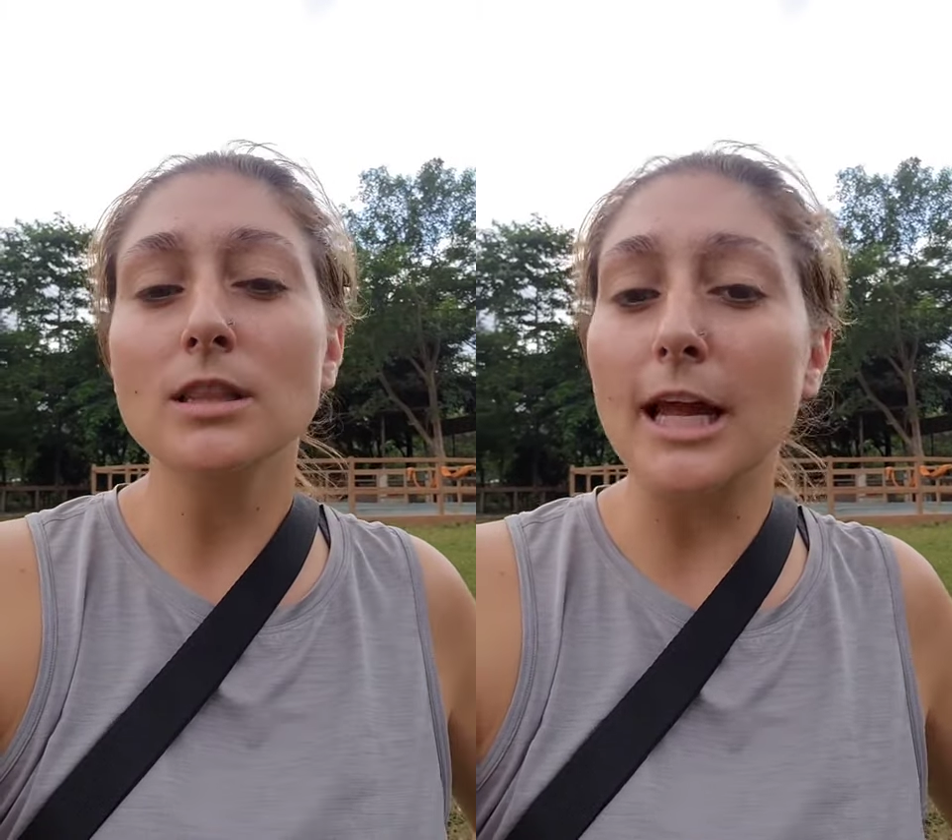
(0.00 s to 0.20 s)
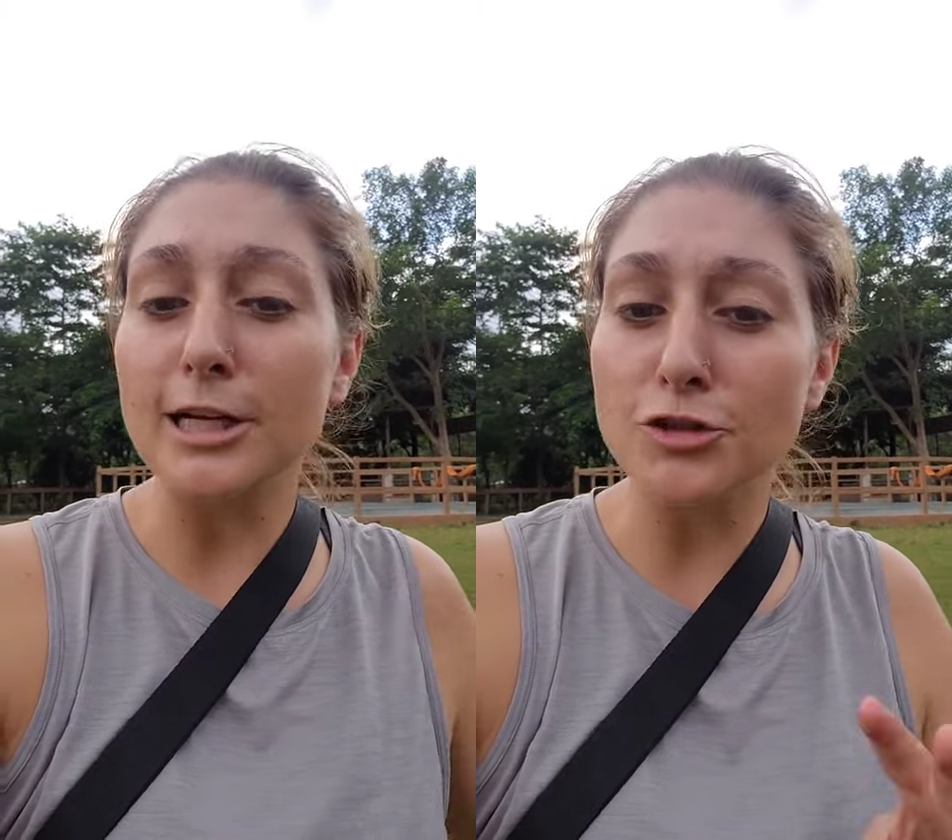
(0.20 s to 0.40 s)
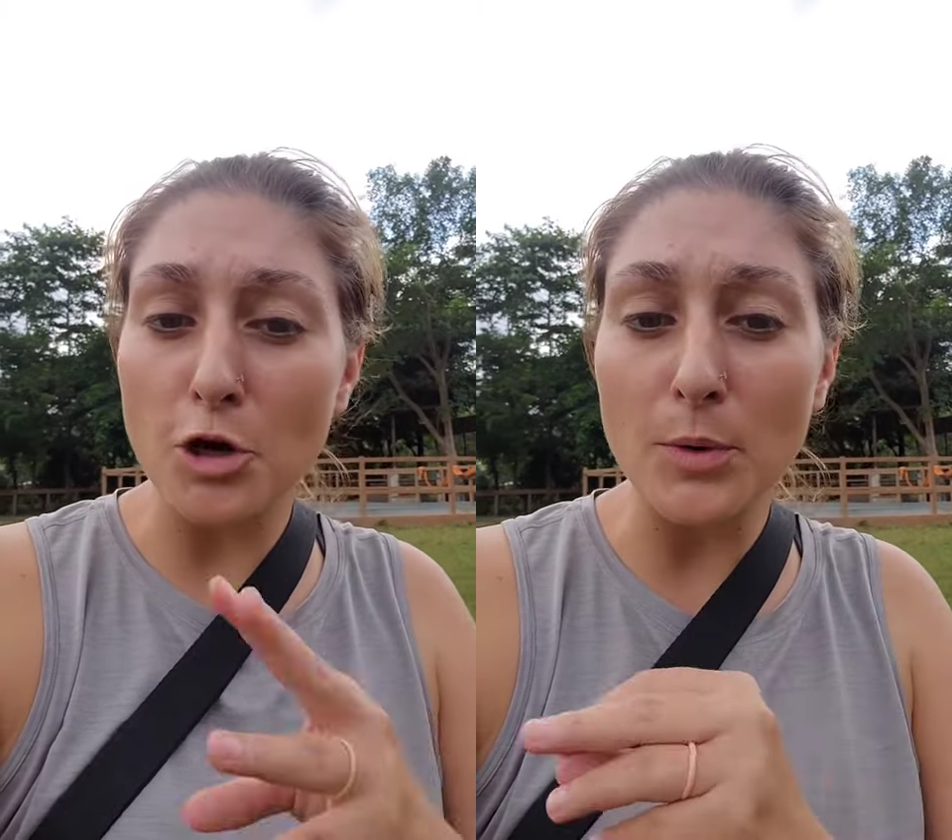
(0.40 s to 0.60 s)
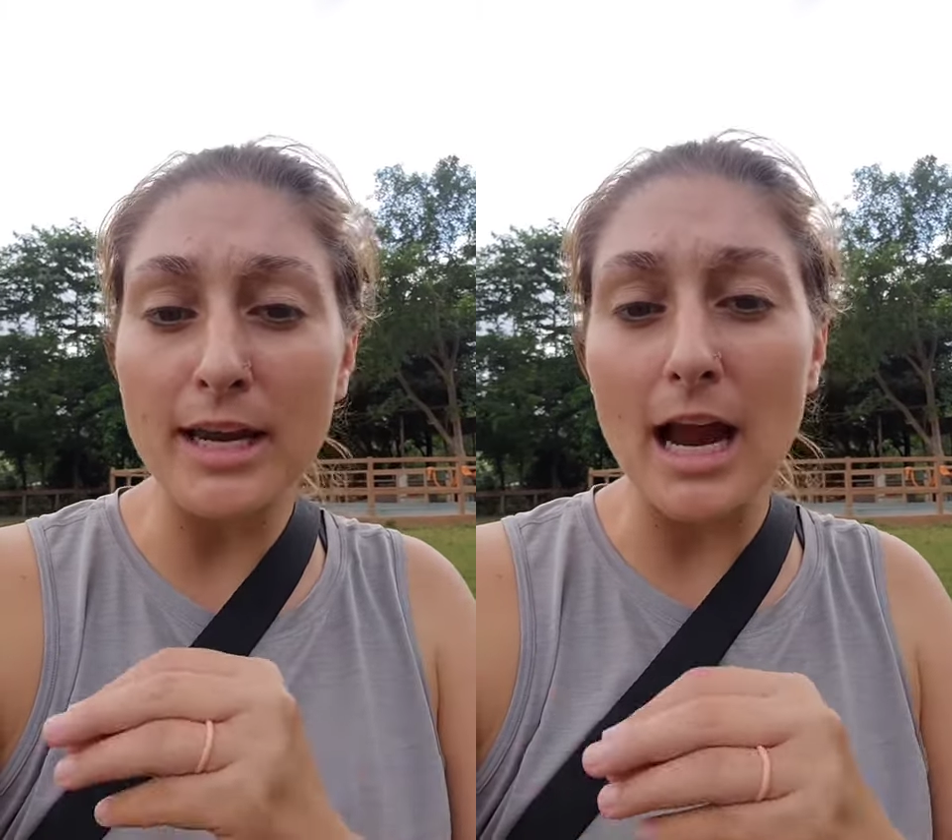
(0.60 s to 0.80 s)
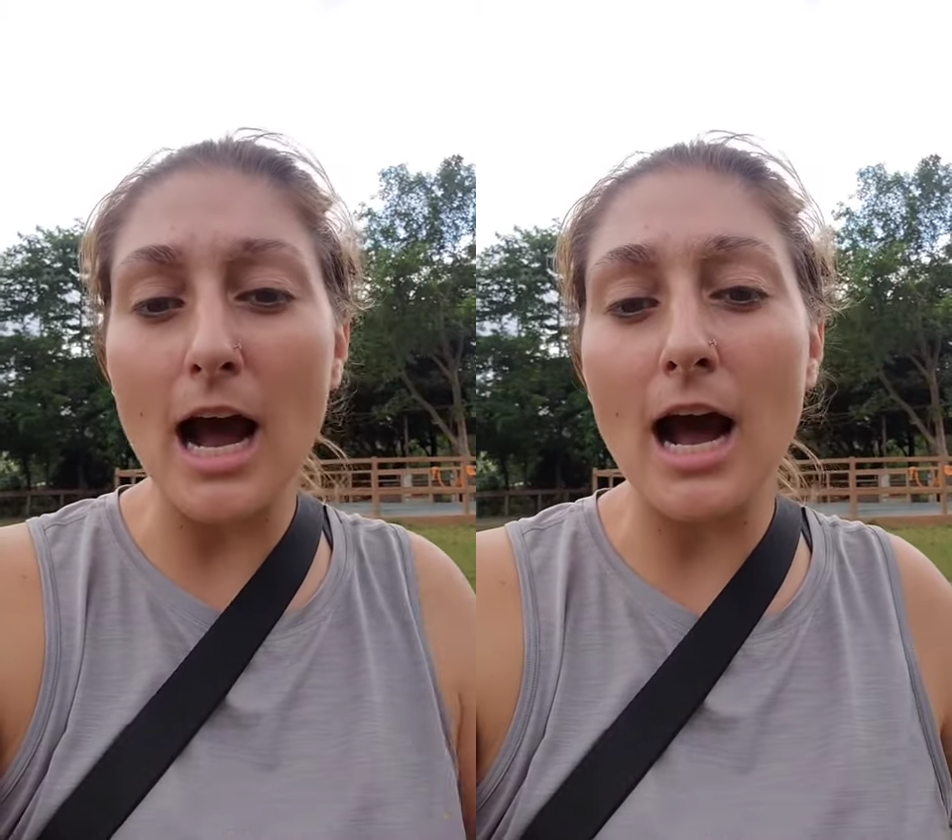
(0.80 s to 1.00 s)
like
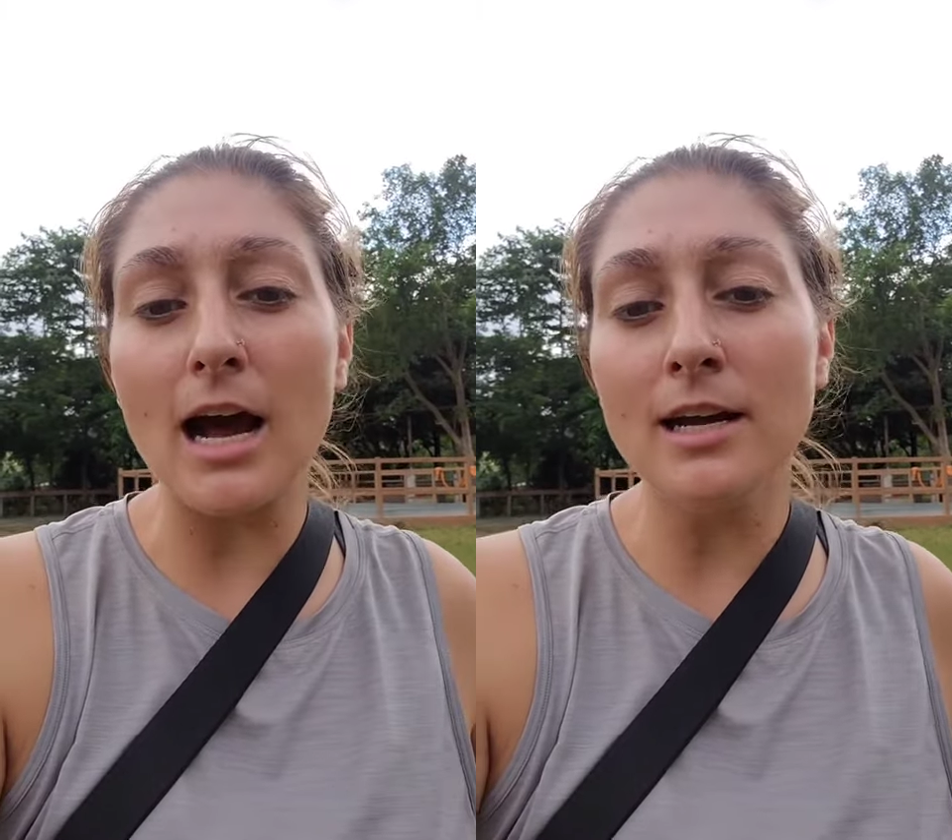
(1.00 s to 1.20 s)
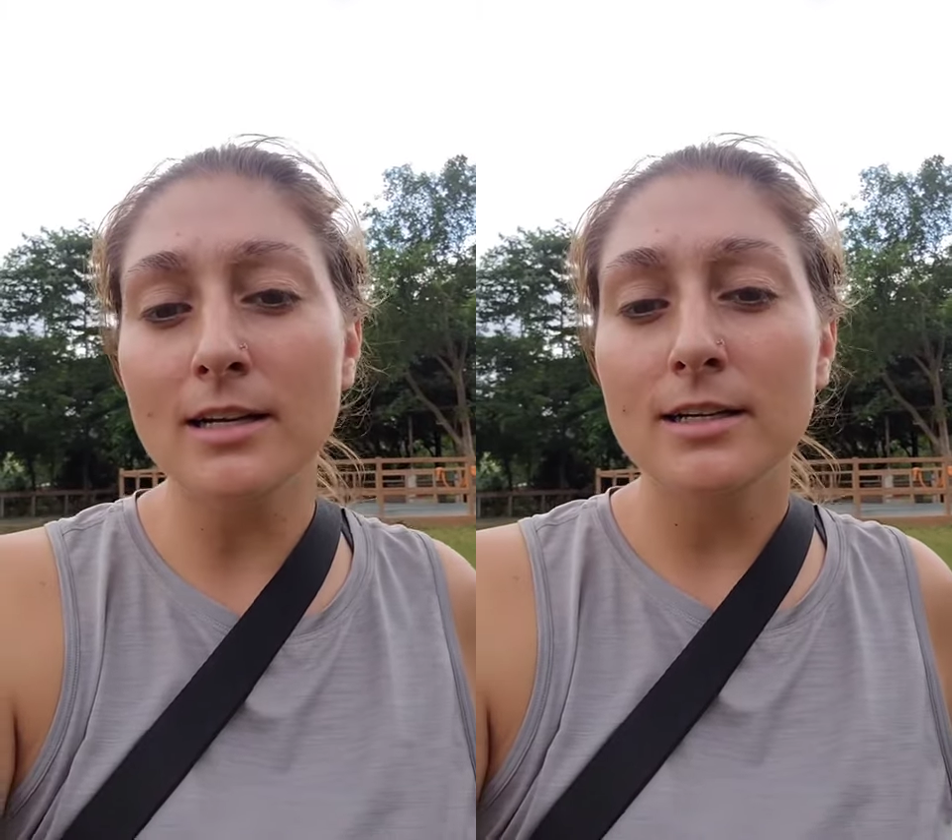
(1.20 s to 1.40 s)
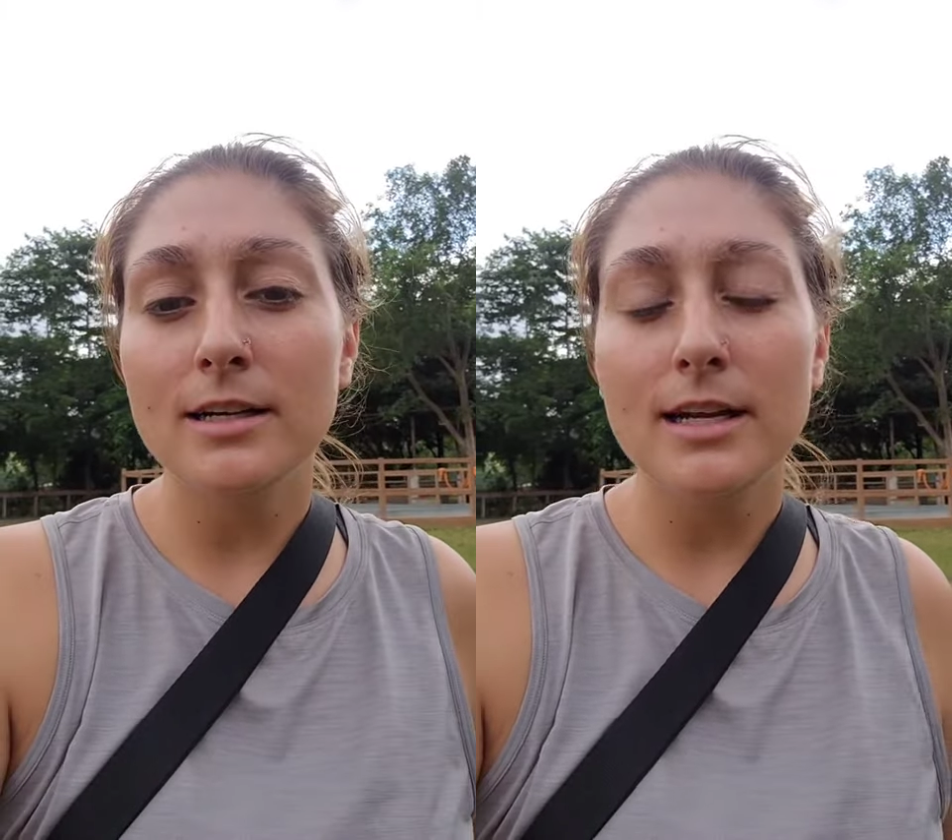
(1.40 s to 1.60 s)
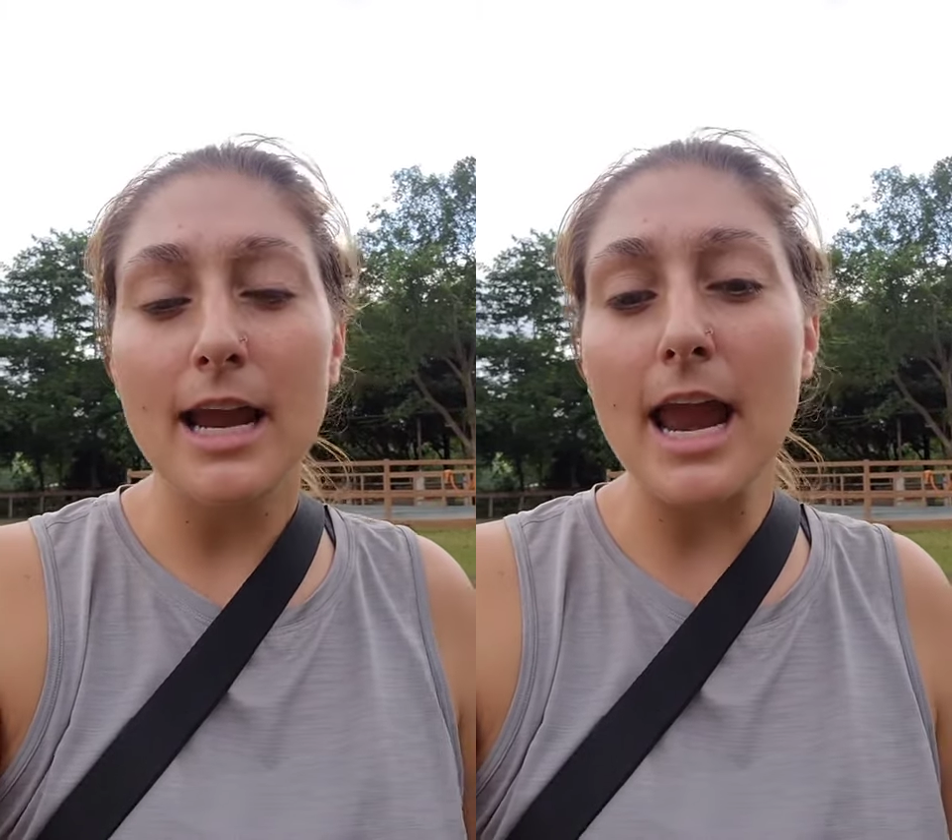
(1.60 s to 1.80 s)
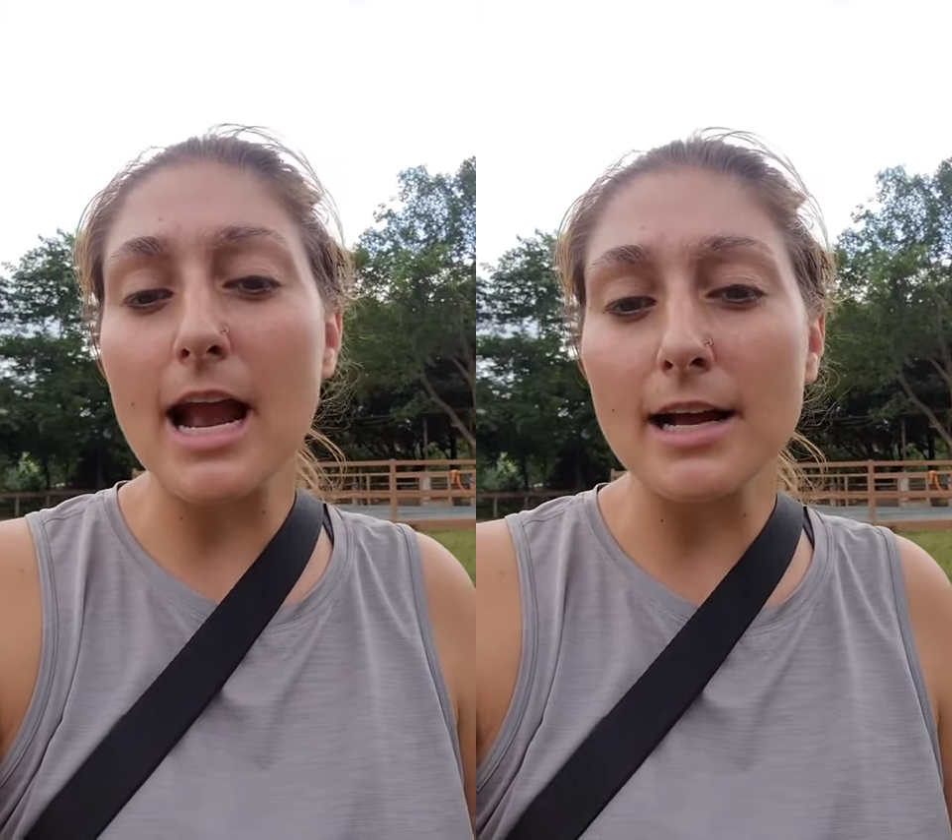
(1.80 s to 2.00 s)
Jokia
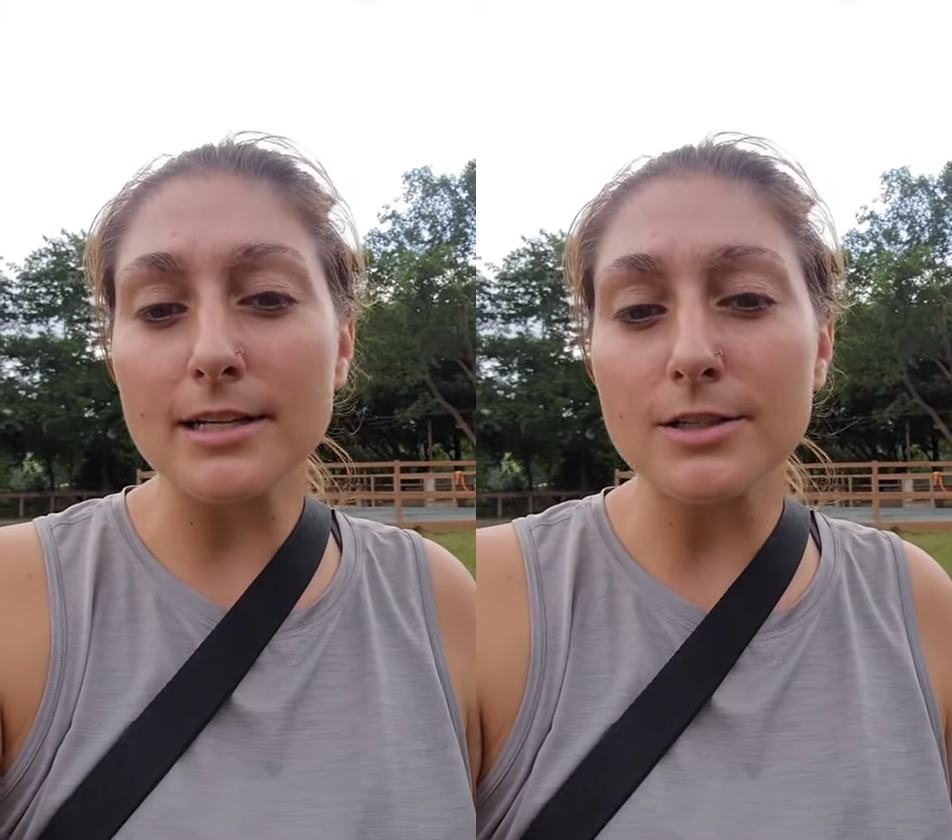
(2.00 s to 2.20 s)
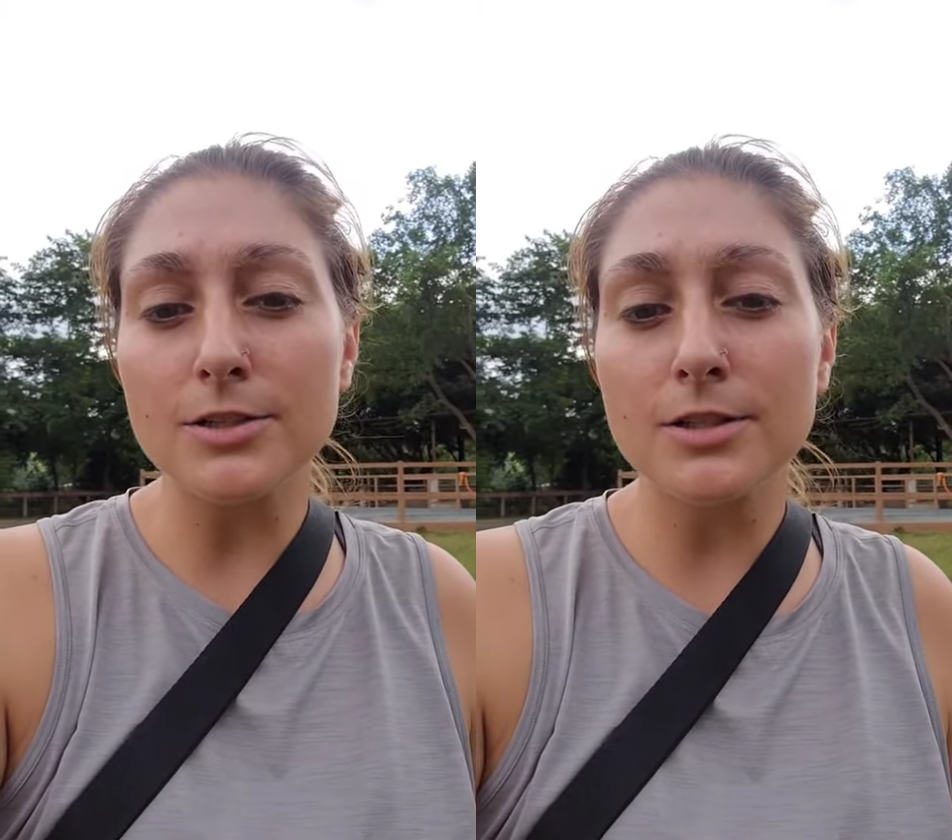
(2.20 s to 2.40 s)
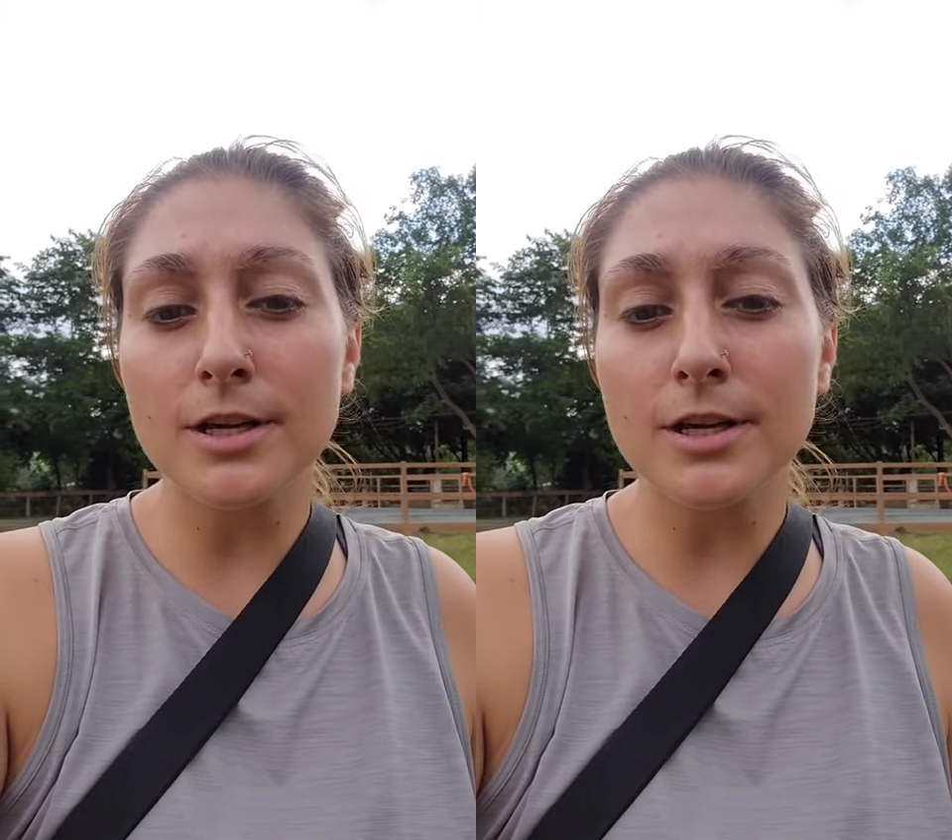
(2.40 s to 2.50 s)
and